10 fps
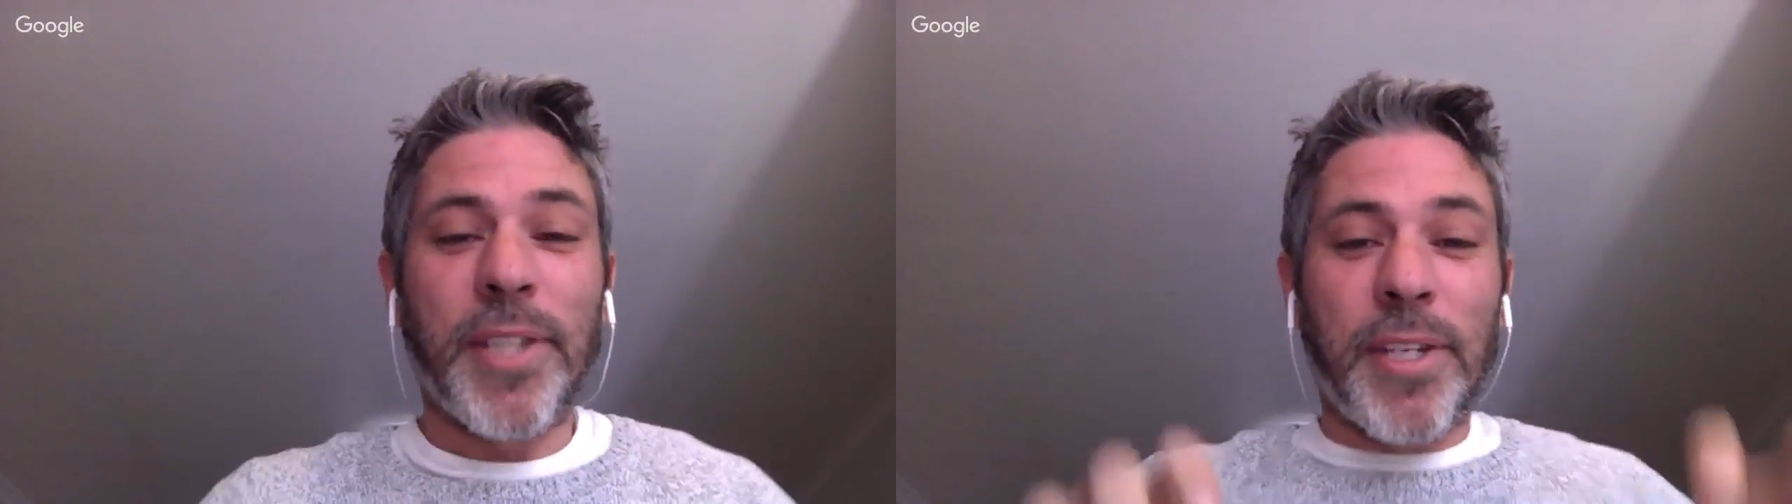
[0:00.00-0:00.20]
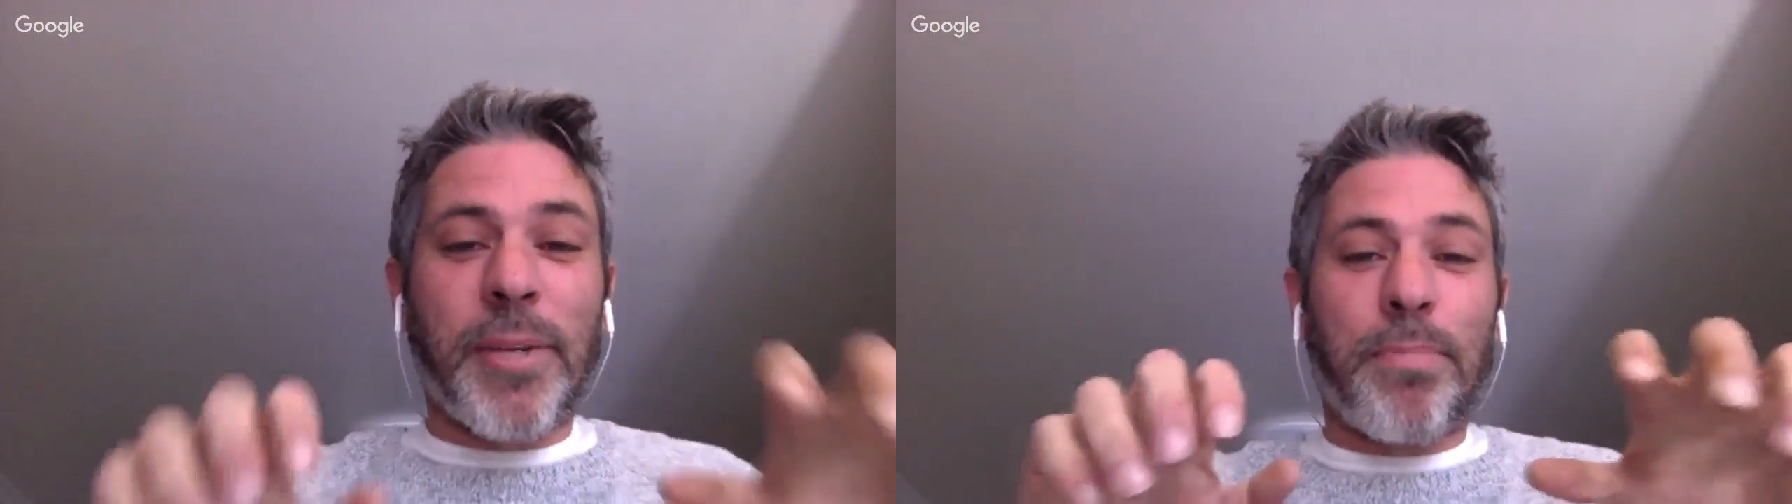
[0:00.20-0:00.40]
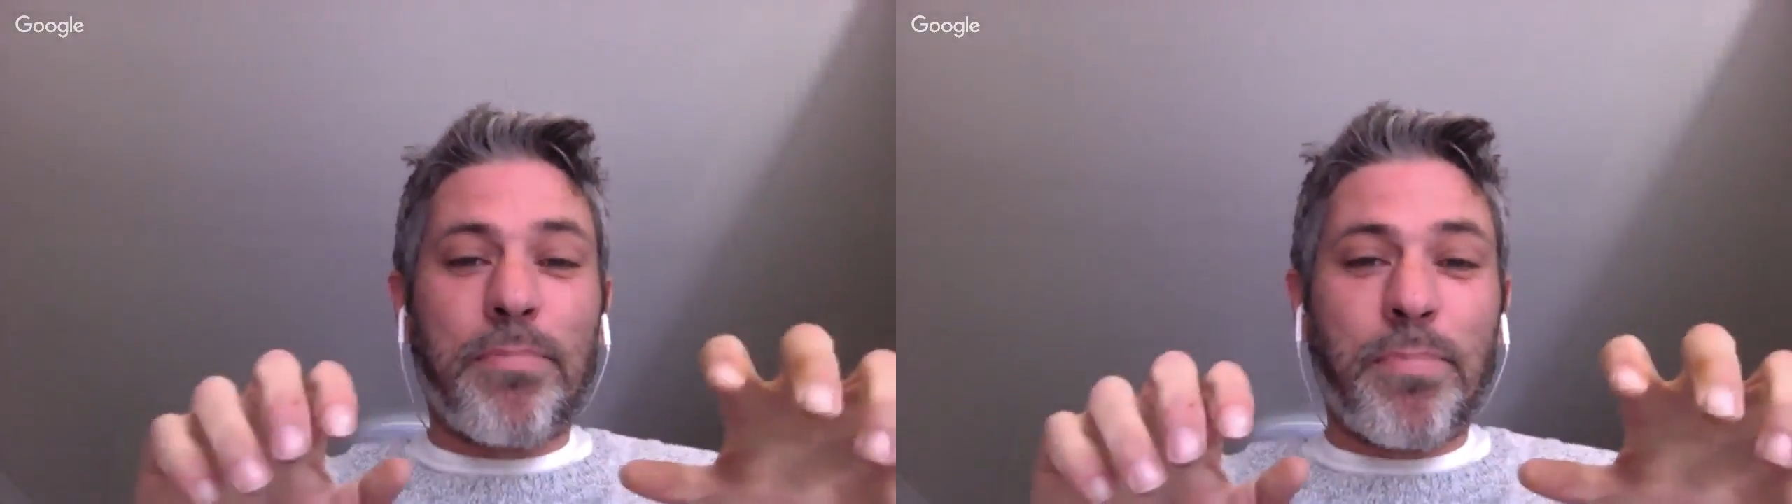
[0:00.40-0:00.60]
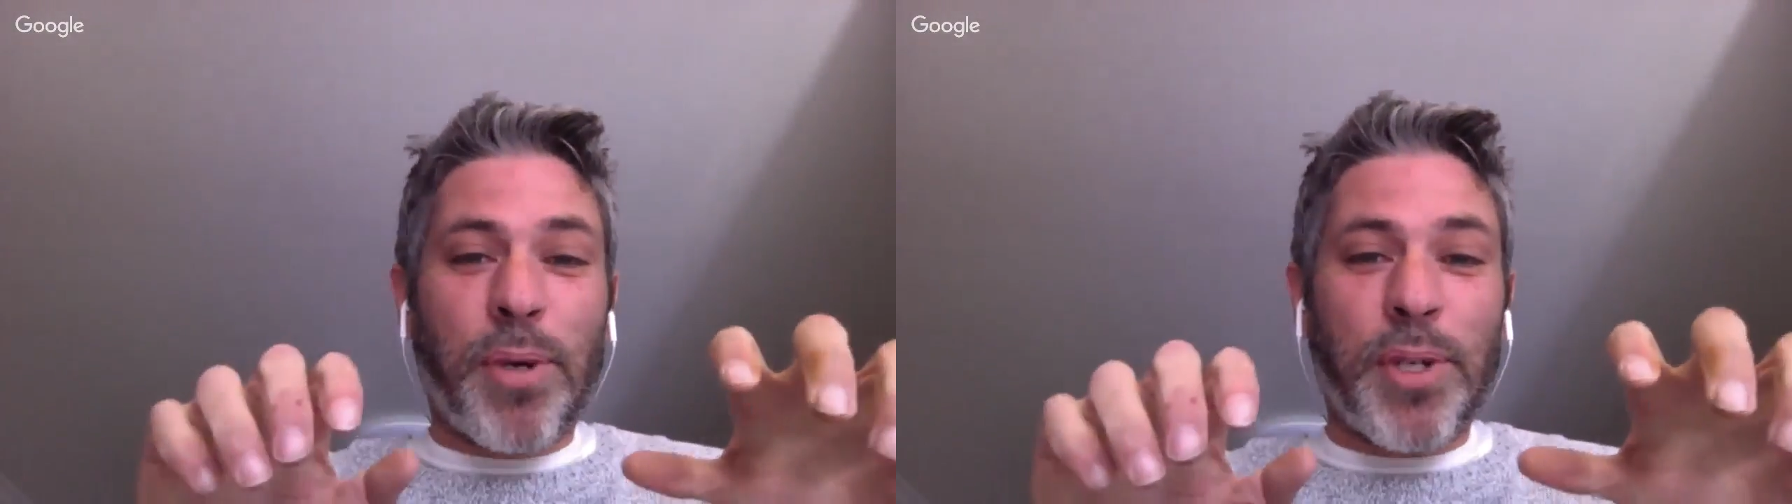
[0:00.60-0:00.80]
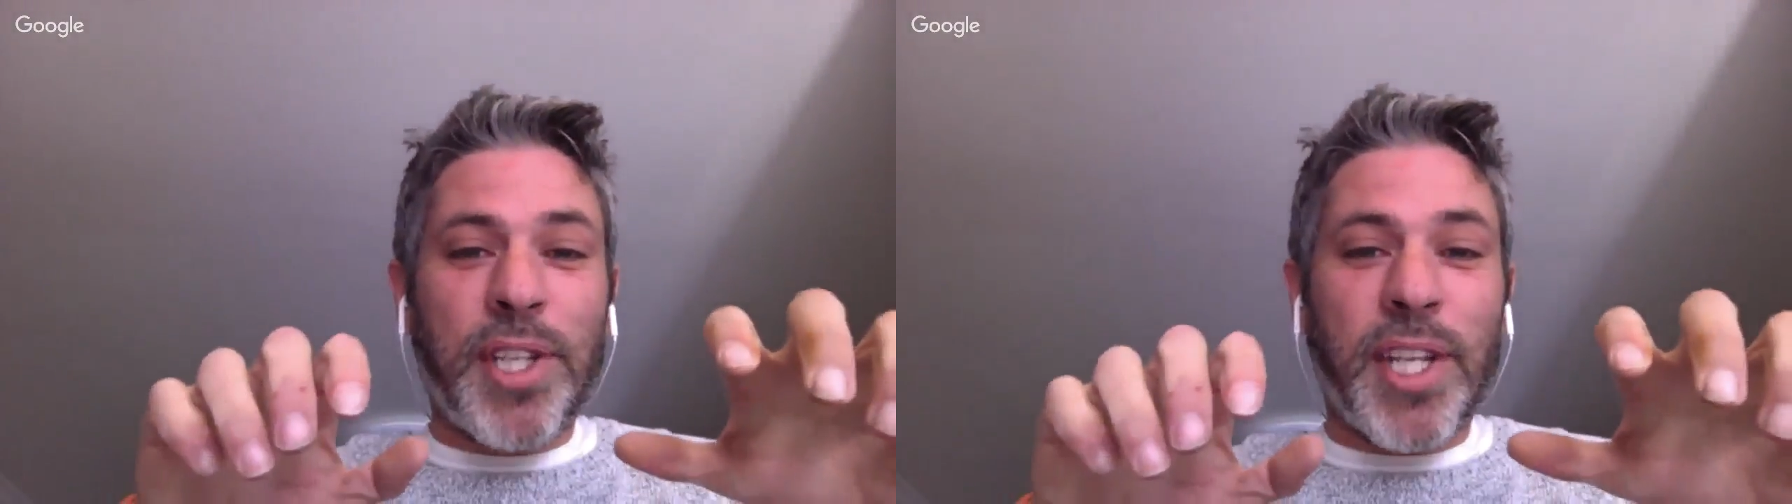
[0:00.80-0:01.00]
So you're
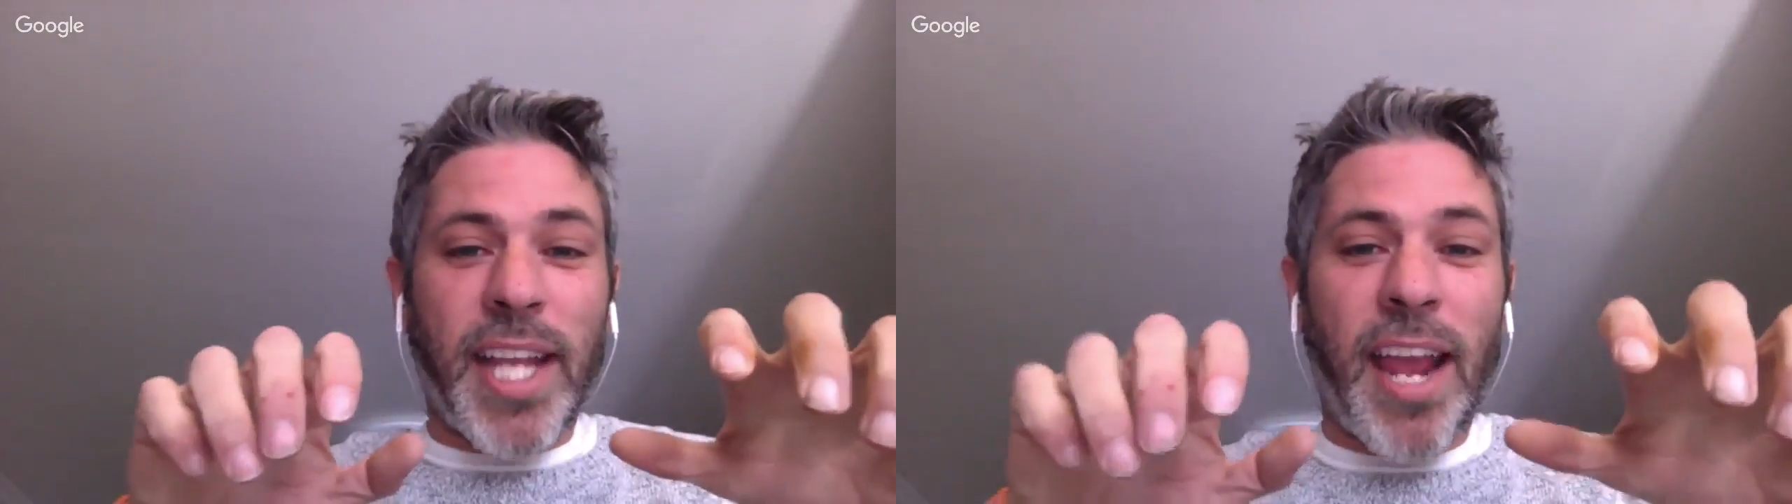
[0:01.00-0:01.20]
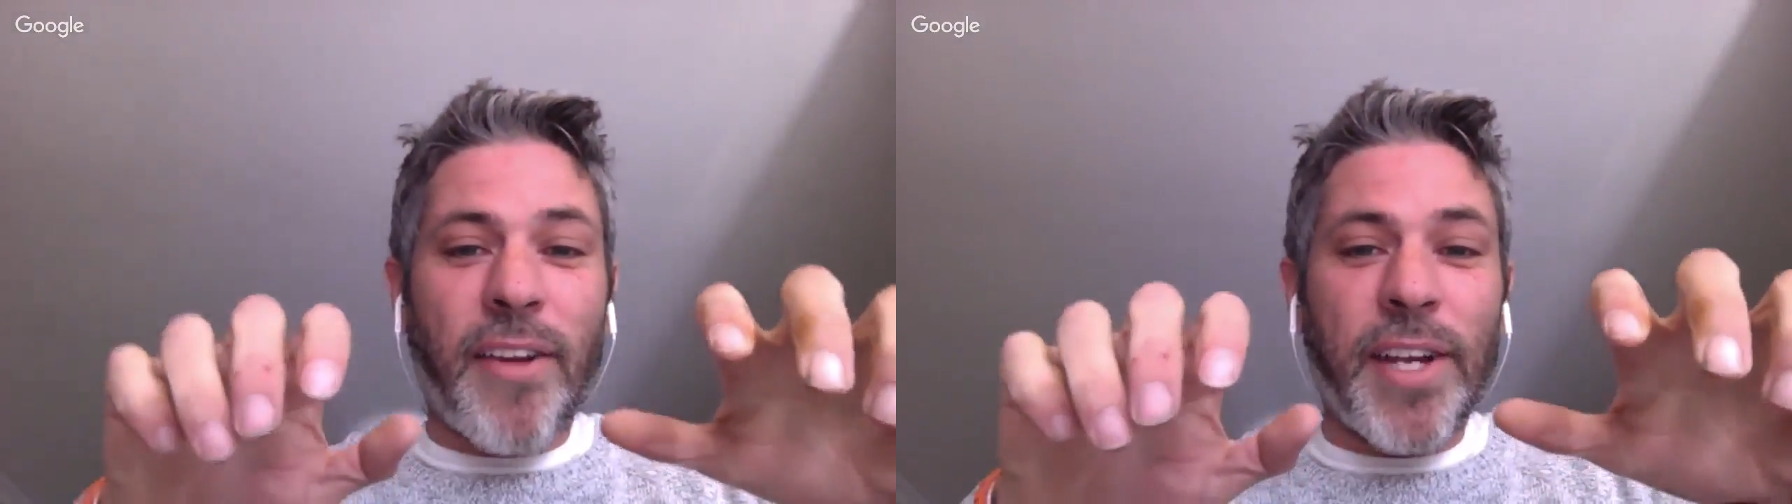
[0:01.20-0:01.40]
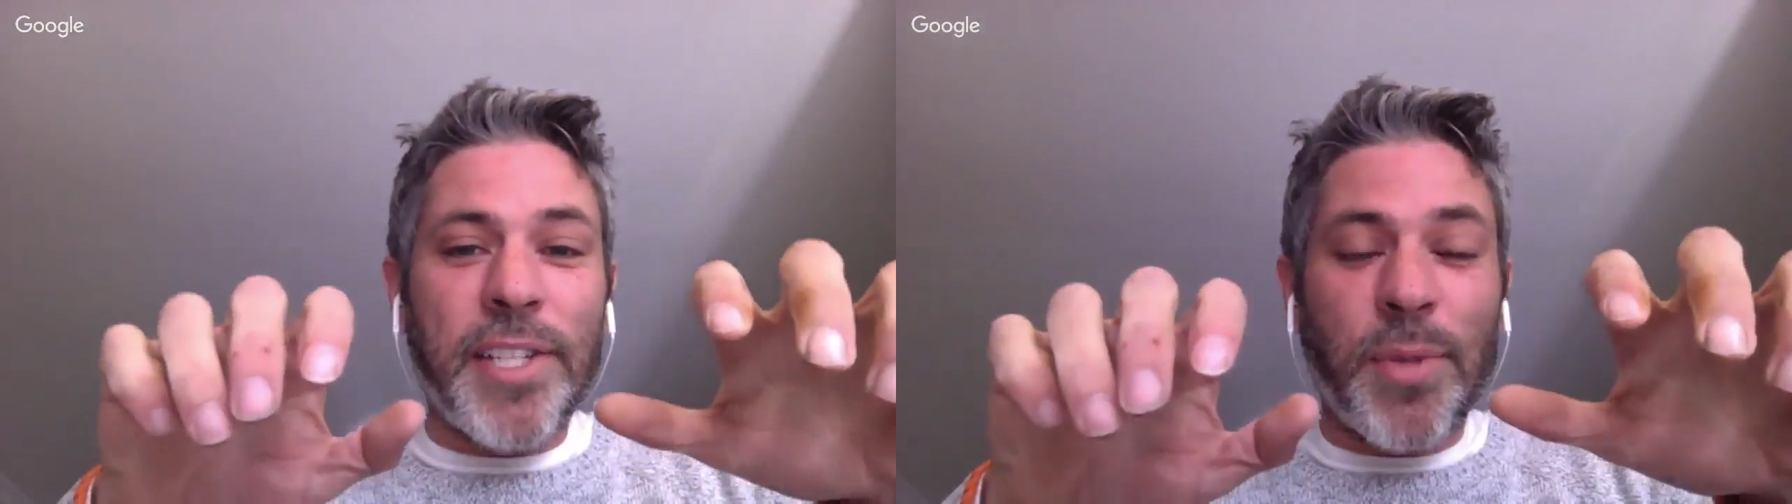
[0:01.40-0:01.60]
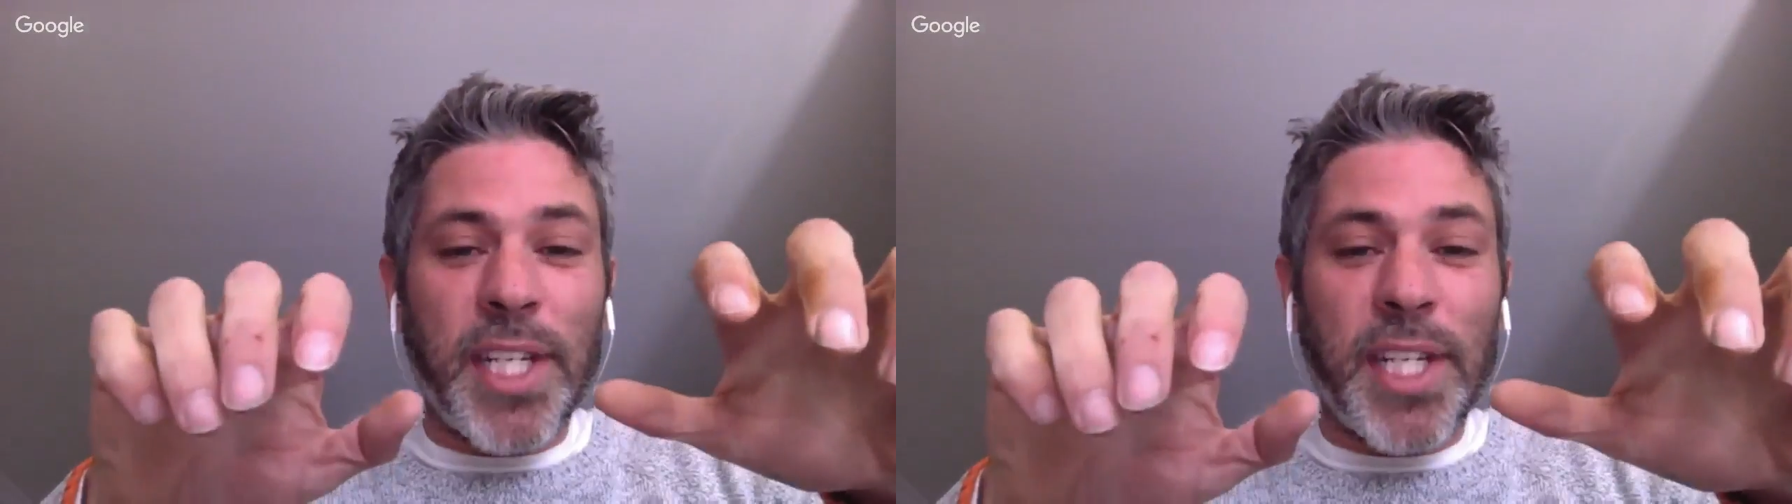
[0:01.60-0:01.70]
pushing the carriage.